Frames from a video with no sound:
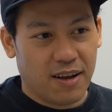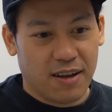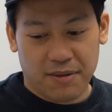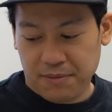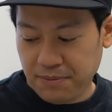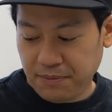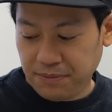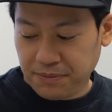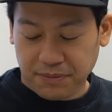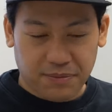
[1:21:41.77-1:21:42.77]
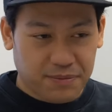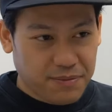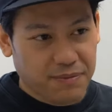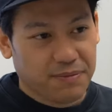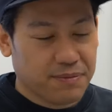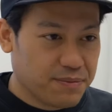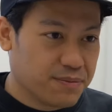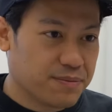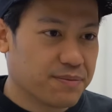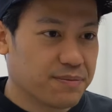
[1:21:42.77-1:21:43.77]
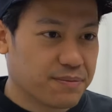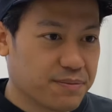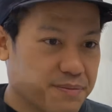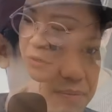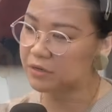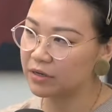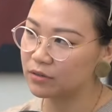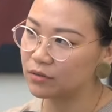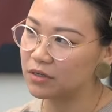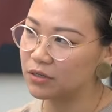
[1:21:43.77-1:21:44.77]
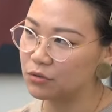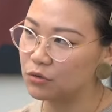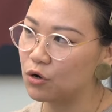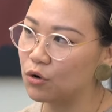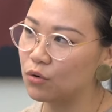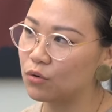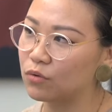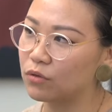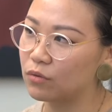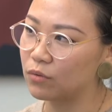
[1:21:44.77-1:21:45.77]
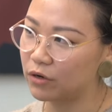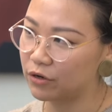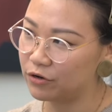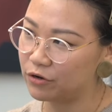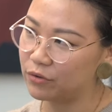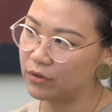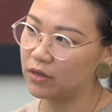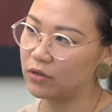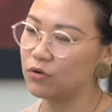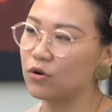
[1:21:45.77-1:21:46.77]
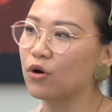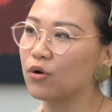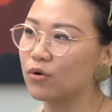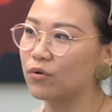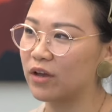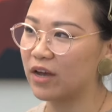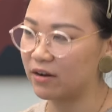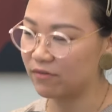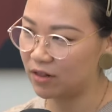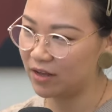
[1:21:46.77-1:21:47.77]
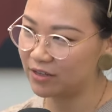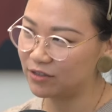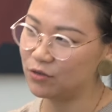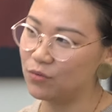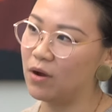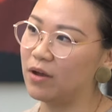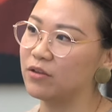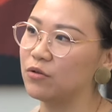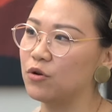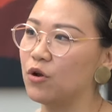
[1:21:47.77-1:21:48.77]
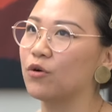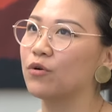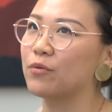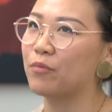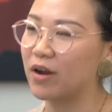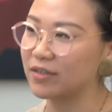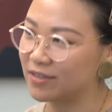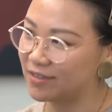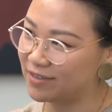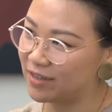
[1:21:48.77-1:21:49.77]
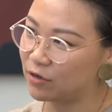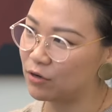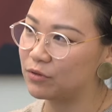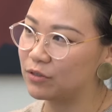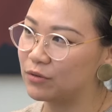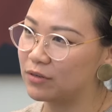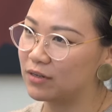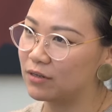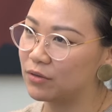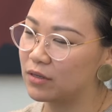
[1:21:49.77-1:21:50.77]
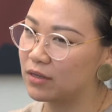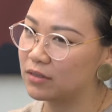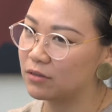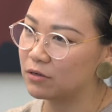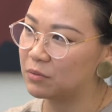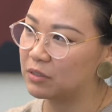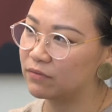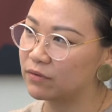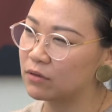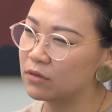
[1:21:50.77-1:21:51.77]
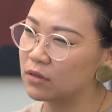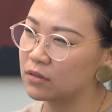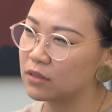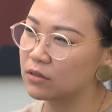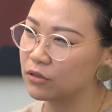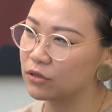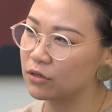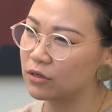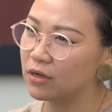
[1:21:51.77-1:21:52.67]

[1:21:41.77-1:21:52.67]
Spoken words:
And I guess that kind of stuff comes with experience, so that you know the work you're doing and you know the kind of clients you want, and you know the processes that go into it. And I know that that's a little bit difficult until you're